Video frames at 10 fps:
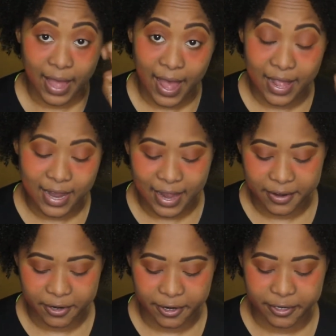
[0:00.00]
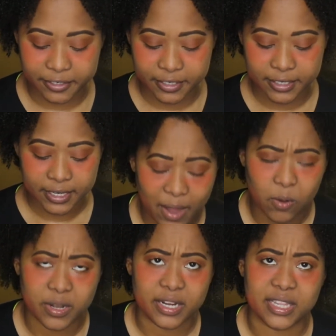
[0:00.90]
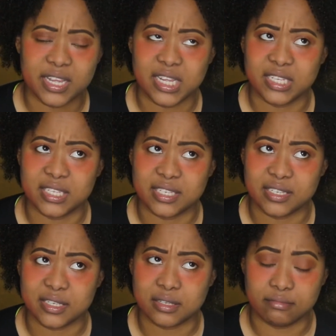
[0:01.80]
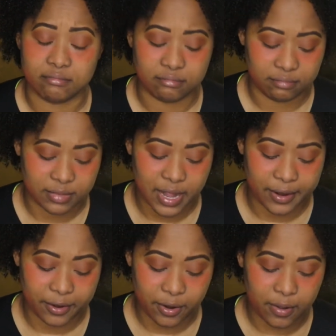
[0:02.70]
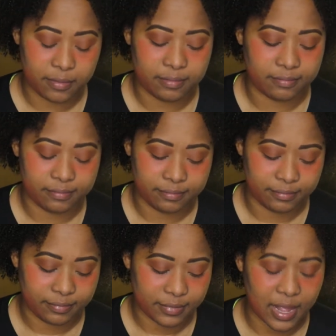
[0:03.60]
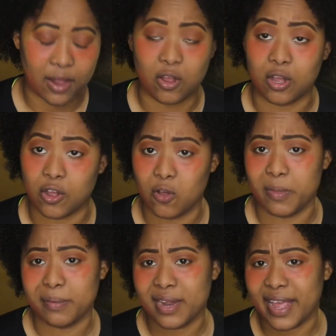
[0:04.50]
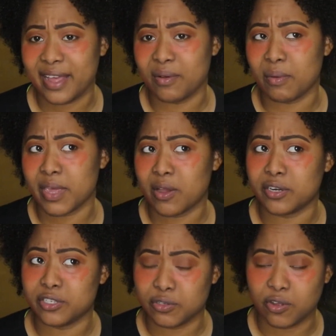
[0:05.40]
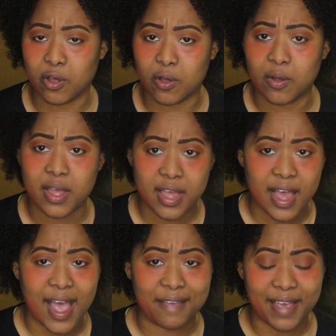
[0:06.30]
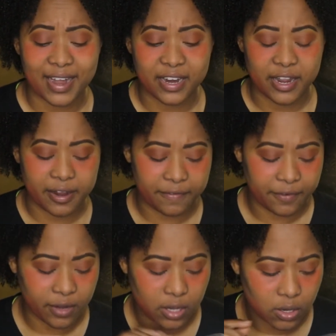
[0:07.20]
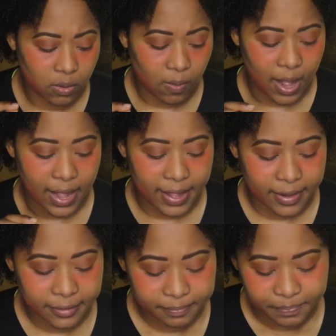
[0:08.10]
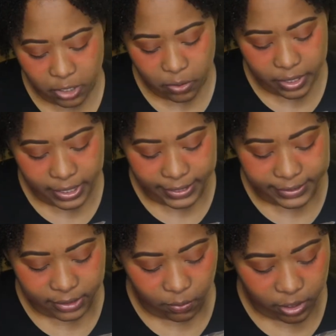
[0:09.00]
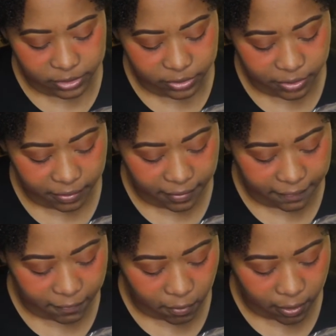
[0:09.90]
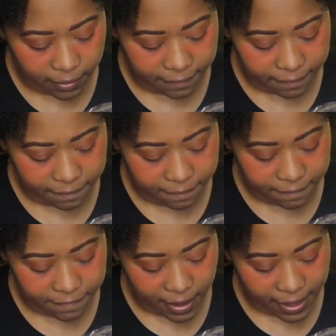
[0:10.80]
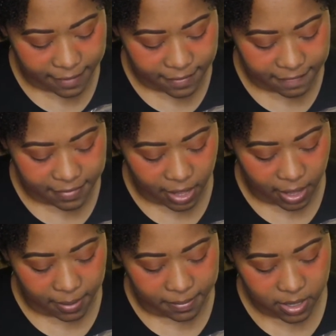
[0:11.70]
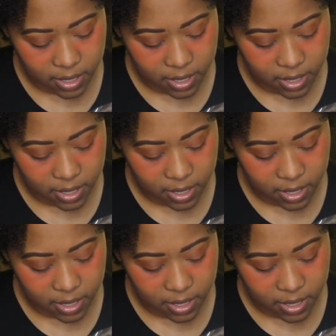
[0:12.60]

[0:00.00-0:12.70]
Eyeliners. I ordered this, I don't know how long ago, maybe like a week or two ago. I've had it here for a little while. I ordered, let's see, 1, 2, 3, 4, 5 of them,